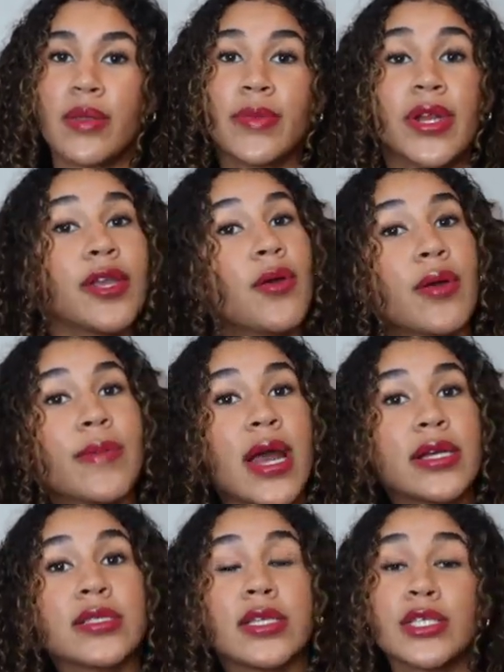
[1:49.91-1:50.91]
But a yoga
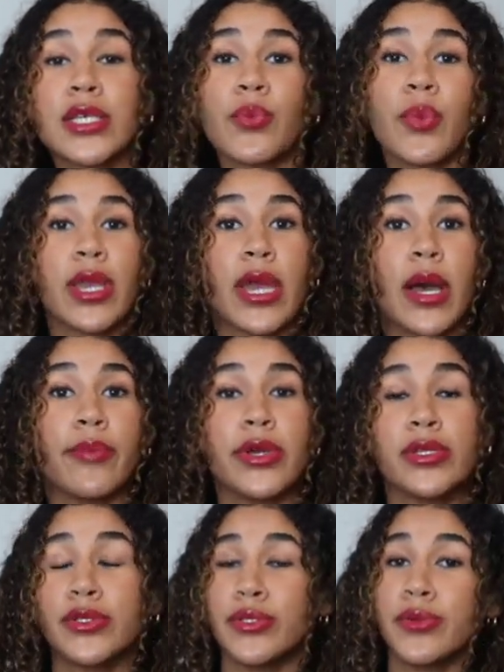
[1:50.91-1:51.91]
mat so she can wake up
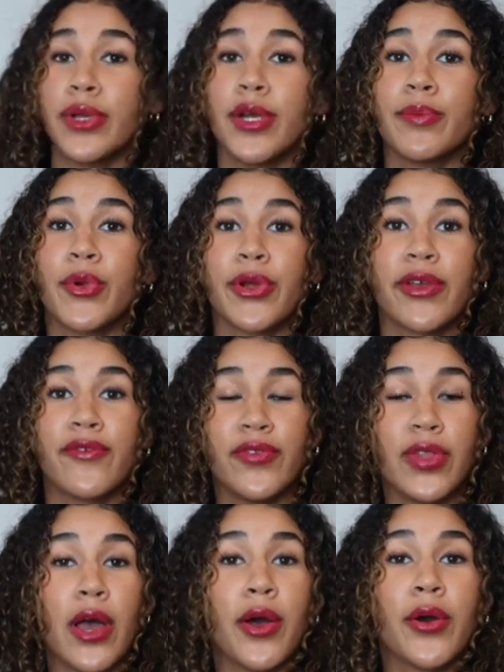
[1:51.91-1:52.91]
and do her morning
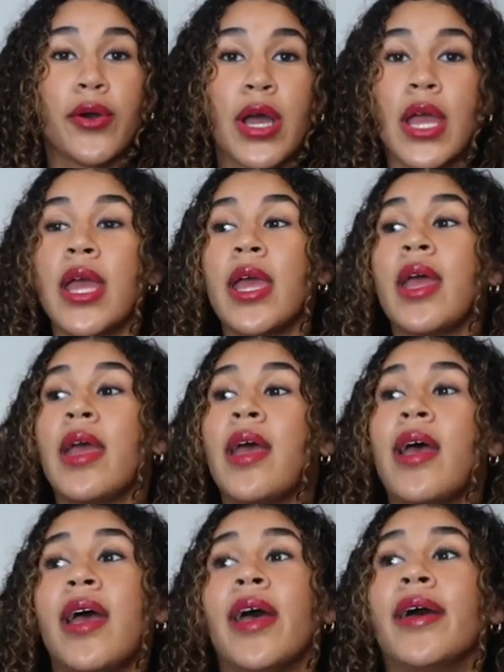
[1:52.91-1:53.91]
flow
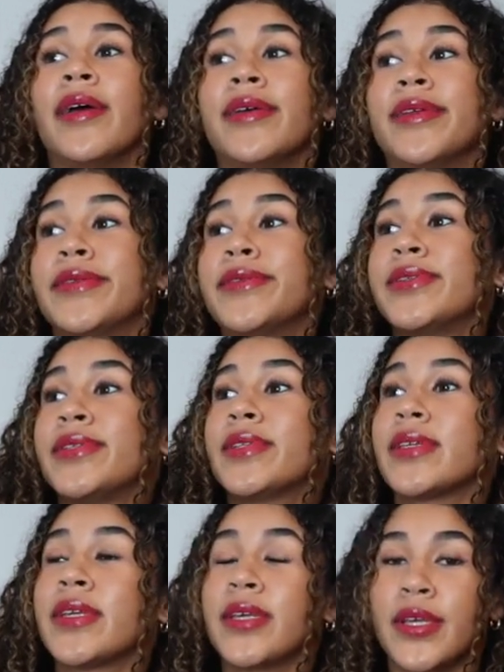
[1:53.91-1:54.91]
and
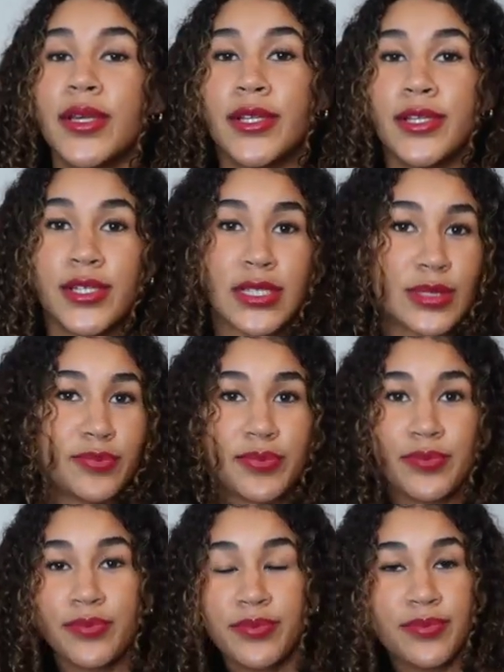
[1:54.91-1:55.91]
just
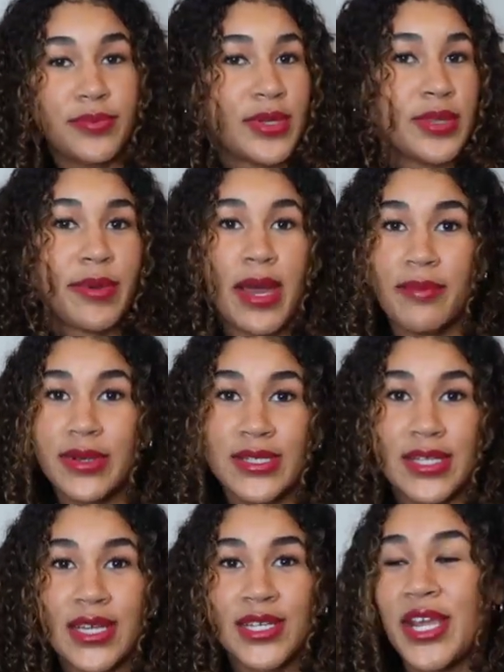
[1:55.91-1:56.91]
be the bad bitch
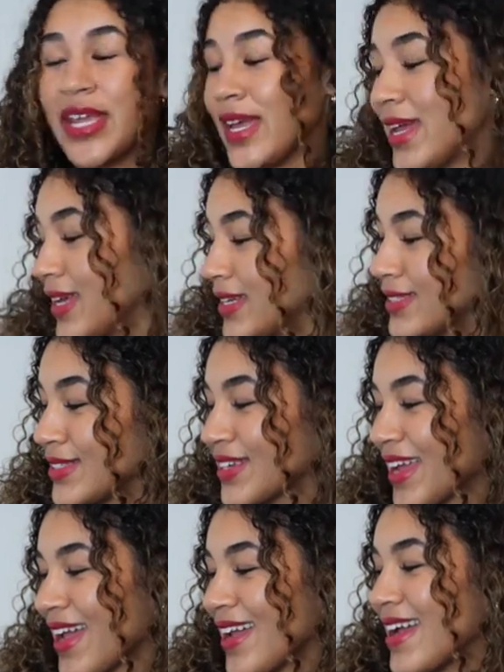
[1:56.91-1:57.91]
that she is,
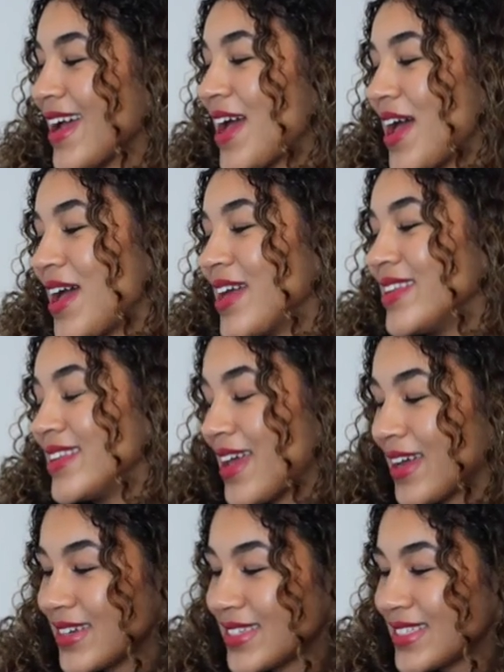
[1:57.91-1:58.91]
okay?
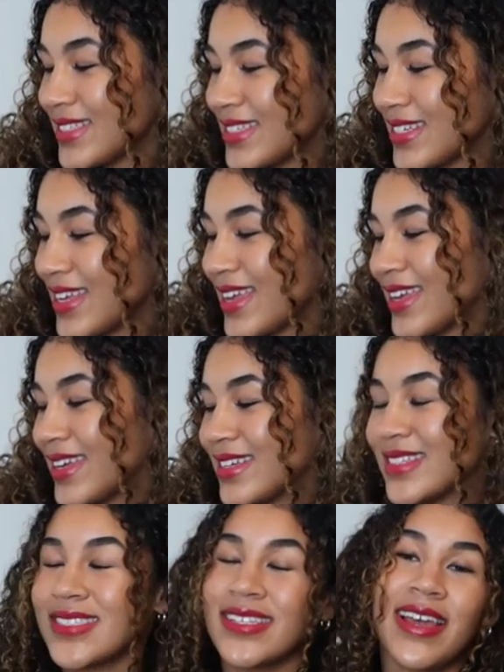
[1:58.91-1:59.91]
Next
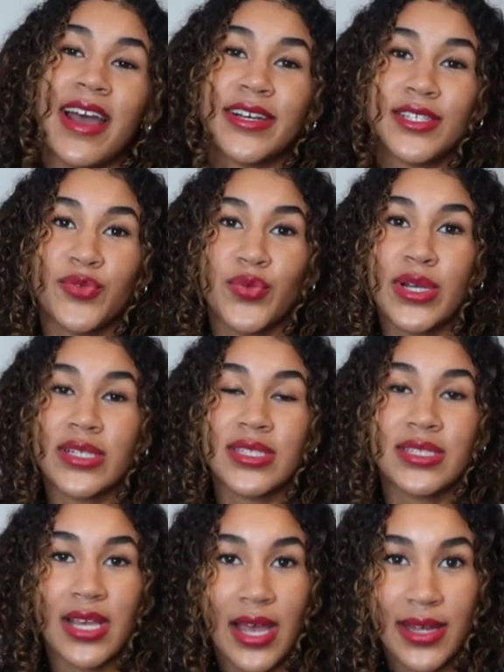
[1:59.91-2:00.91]
is an activewear
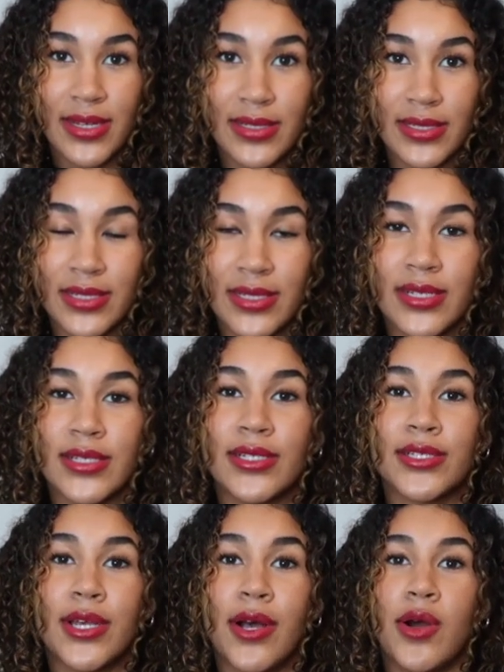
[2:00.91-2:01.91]
set.
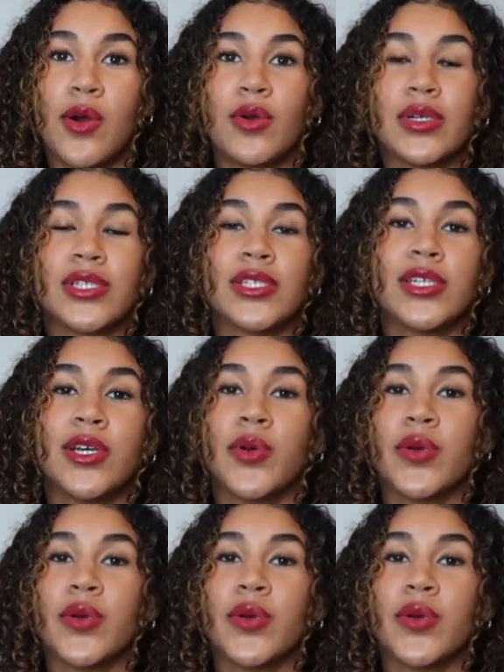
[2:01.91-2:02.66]
So she